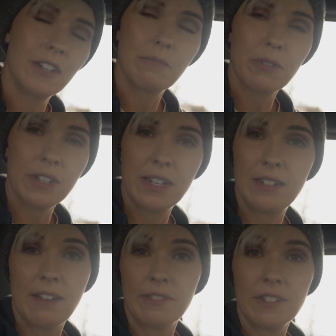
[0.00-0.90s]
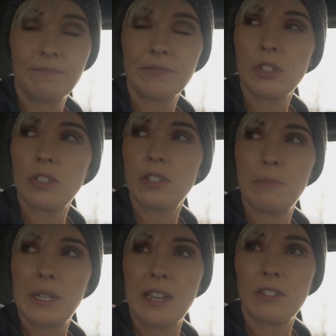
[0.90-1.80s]
year more than ever. Used to do
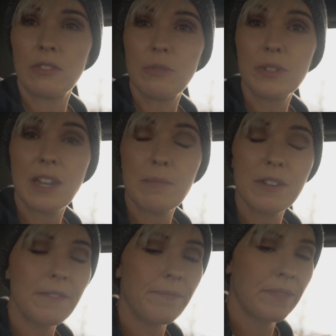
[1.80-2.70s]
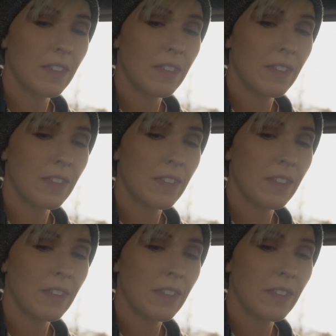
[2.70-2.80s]
beignets only one time a year,